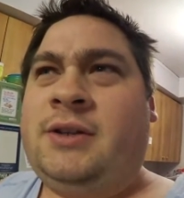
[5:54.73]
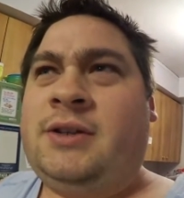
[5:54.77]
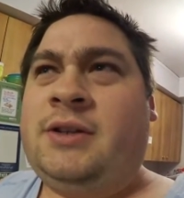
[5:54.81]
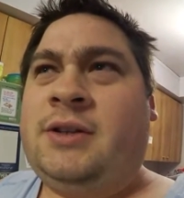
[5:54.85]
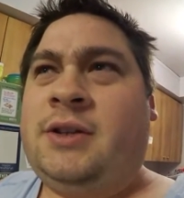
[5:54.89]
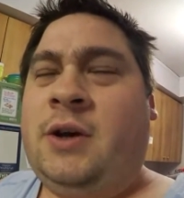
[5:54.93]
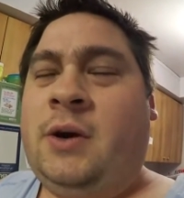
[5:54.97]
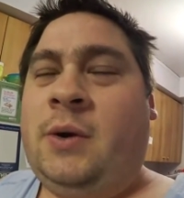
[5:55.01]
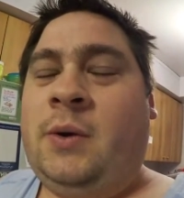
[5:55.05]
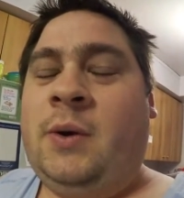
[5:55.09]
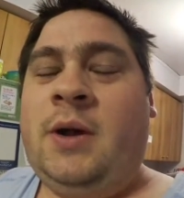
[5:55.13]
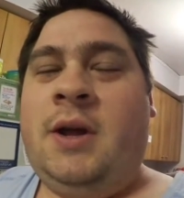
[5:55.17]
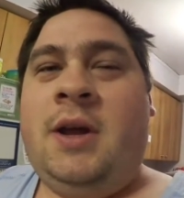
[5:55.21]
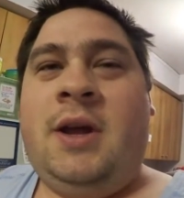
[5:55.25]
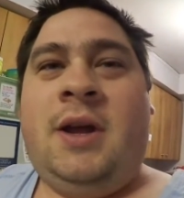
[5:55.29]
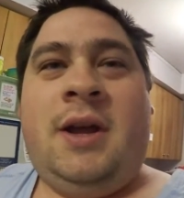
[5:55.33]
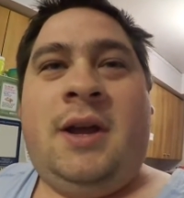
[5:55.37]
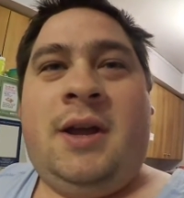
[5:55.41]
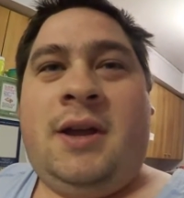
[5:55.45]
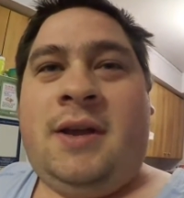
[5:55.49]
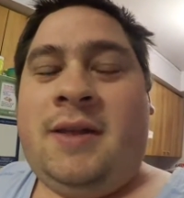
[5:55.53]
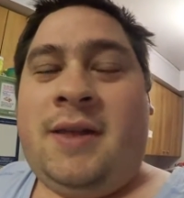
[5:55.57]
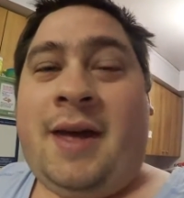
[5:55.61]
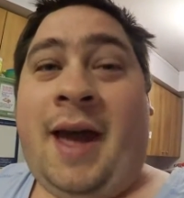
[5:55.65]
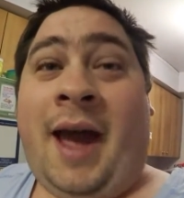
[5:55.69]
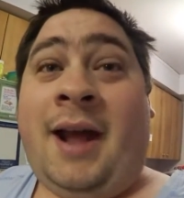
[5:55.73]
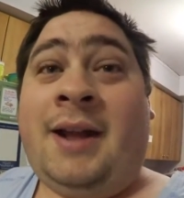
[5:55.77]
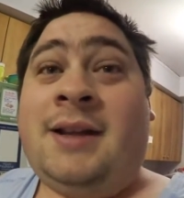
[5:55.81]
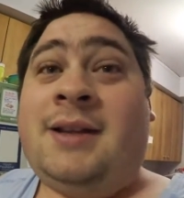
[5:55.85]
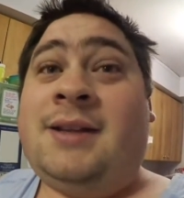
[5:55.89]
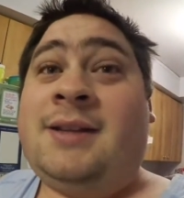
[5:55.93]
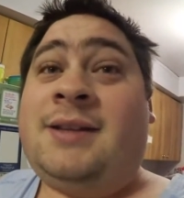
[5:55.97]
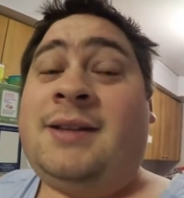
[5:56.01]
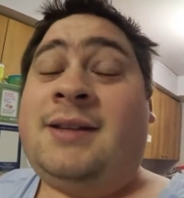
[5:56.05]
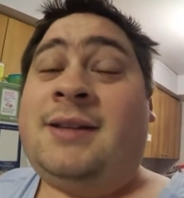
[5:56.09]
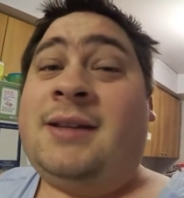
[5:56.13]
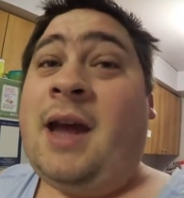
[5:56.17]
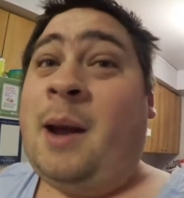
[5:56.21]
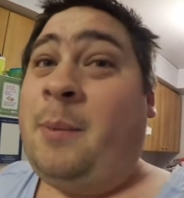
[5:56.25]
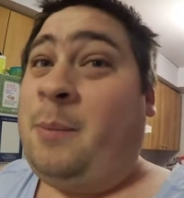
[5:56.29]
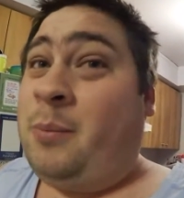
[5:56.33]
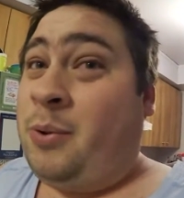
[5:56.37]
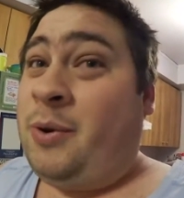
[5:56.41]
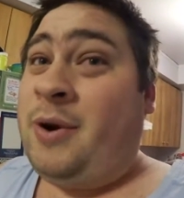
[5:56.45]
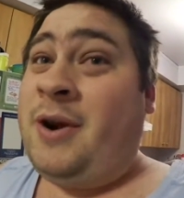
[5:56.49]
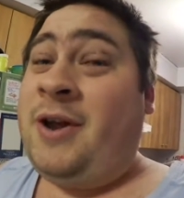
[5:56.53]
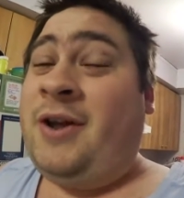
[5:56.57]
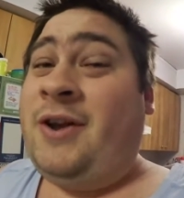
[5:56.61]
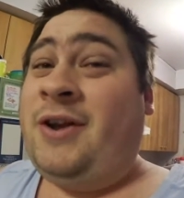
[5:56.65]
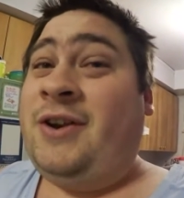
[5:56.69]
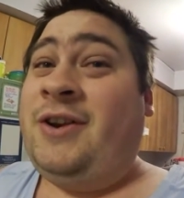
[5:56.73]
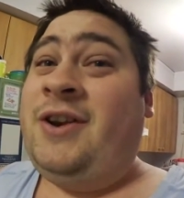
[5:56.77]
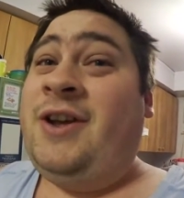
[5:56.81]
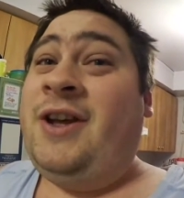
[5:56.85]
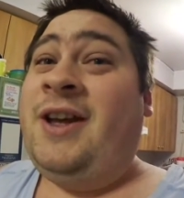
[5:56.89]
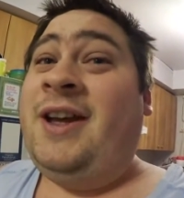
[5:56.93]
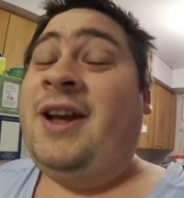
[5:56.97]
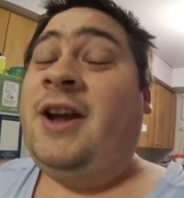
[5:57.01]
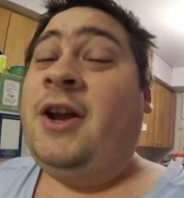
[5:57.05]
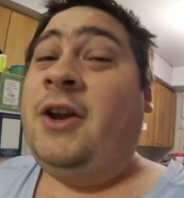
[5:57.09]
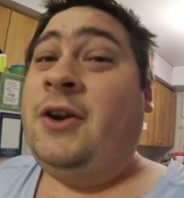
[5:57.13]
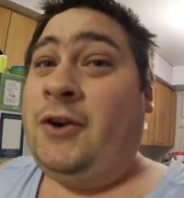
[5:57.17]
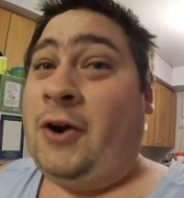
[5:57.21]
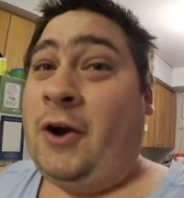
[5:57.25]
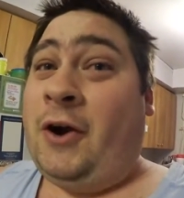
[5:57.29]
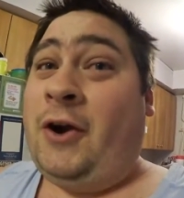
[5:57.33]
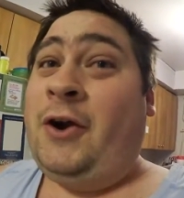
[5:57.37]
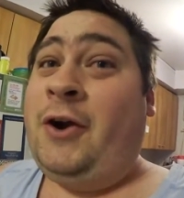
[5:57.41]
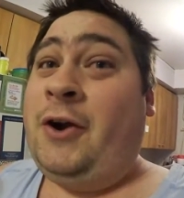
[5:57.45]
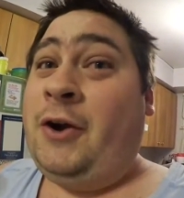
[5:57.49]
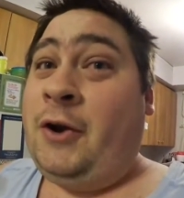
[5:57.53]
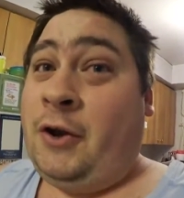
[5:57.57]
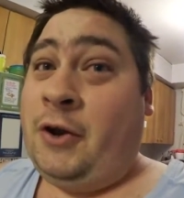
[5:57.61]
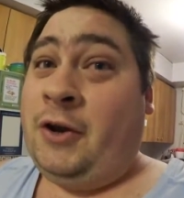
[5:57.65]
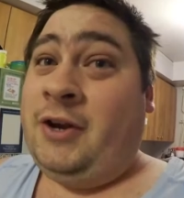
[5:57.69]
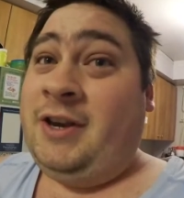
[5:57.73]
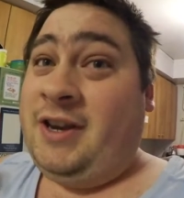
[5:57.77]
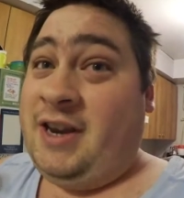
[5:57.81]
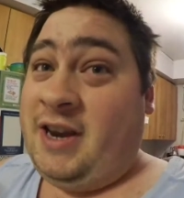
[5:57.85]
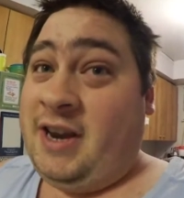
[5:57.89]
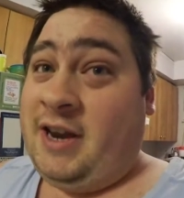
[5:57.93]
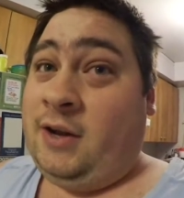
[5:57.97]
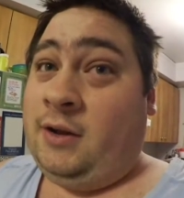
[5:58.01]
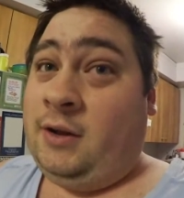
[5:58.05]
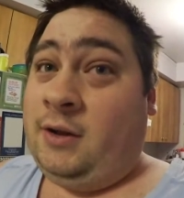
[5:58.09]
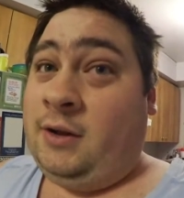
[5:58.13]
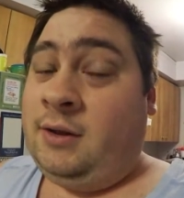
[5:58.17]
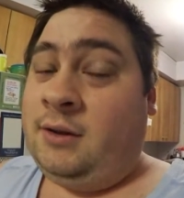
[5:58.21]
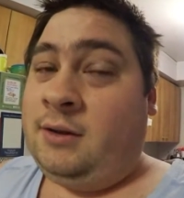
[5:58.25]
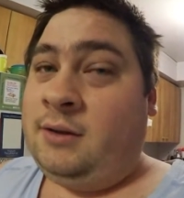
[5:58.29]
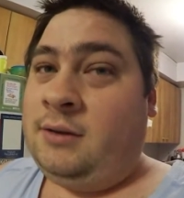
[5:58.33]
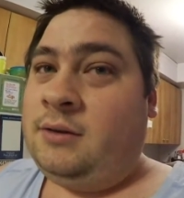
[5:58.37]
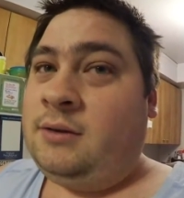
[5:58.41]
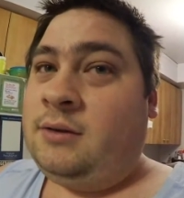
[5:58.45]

So that's a pretty good, darn good deal,